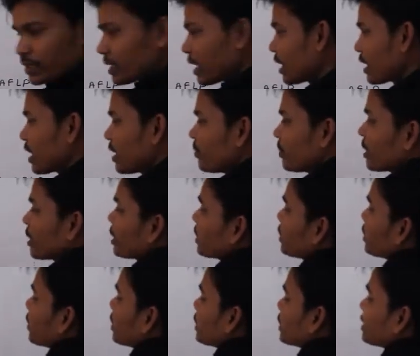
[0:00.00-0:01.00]
not I am
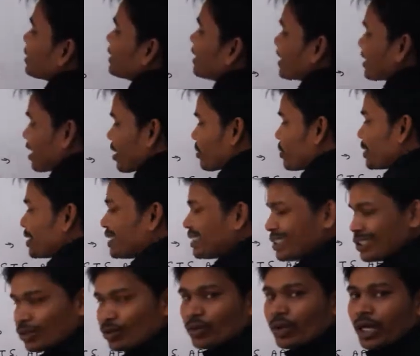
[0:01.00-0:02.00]
taking that exact of
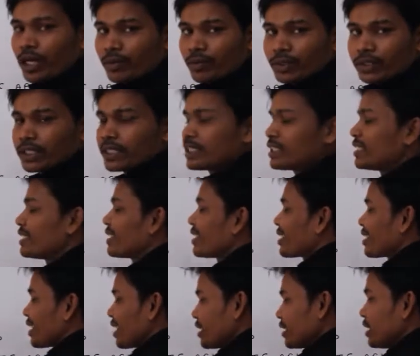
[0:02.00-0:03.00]
eco R1 that
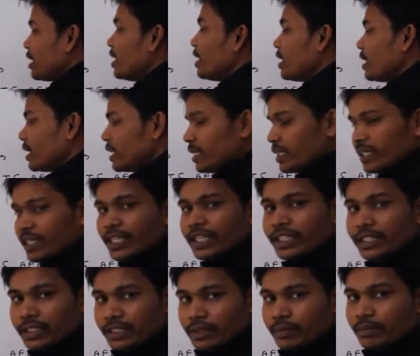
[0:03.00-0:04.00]
recognize in
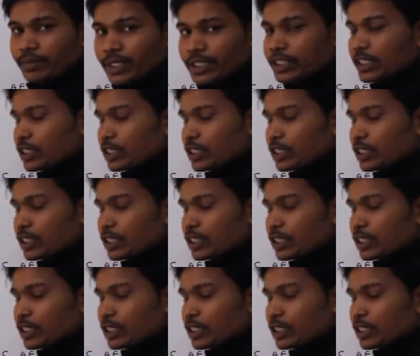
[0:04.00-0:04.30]
any base